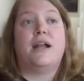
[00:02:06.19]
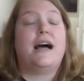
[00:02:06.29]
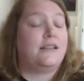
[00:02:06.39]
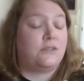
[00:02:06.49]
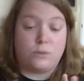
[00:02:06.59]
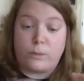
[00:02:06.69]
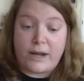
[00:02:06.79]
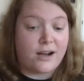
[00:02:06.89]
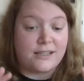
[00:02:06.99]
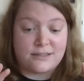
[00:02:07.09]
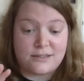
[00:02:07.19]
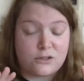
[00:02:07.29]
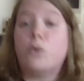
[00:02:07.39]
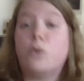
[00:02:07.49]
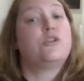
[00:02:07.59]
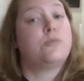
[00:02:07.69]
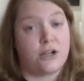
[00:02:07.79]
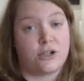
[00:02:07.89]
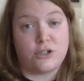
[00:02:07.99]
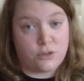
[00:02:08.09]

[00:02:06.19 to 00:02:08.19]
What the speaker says: but I swear it's so much better to